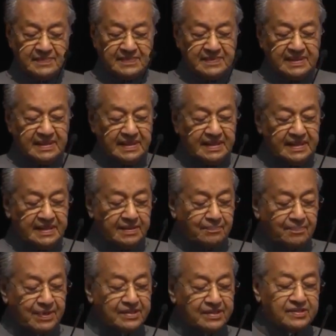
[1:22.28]
in the
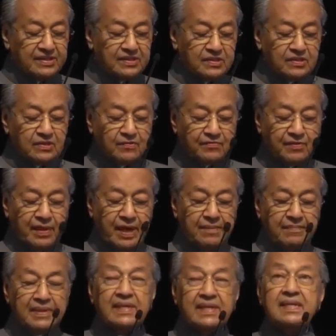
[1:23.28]
presence of
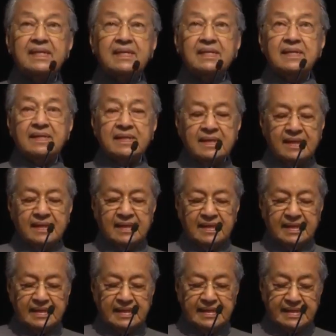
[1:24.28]
eminent
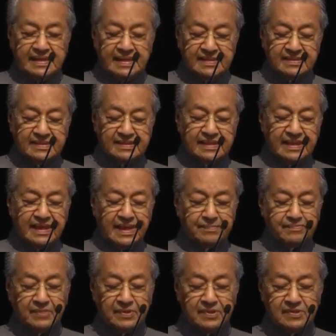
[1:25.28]
industry
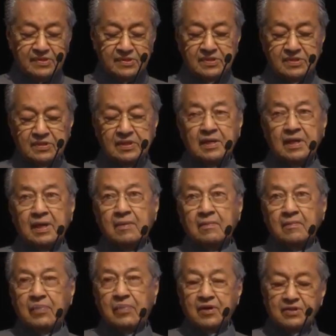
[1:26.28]
captains,
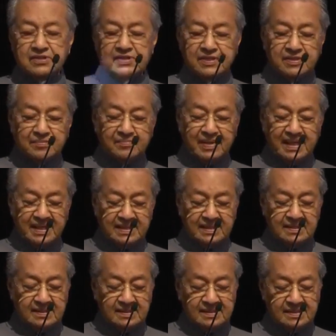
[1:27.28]
policy
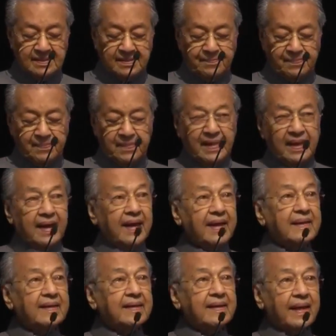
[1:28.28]
makers,
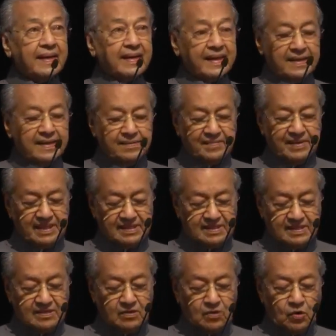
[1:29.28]
and
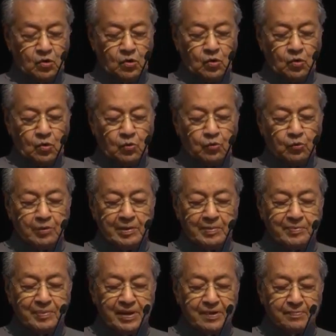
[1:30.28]
academics who will
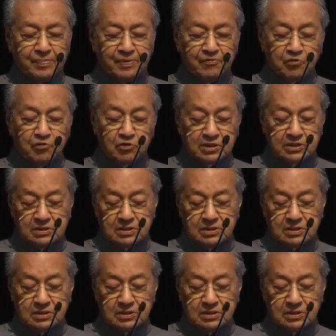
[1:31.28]
be pivotal